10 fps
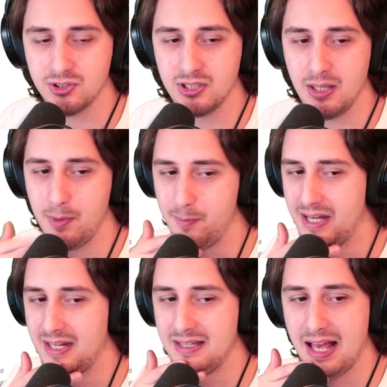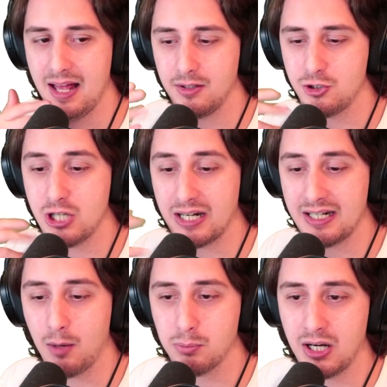to them and making that
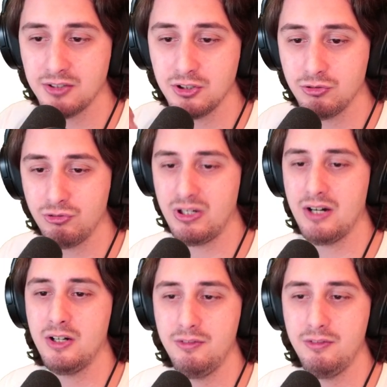checkout process very,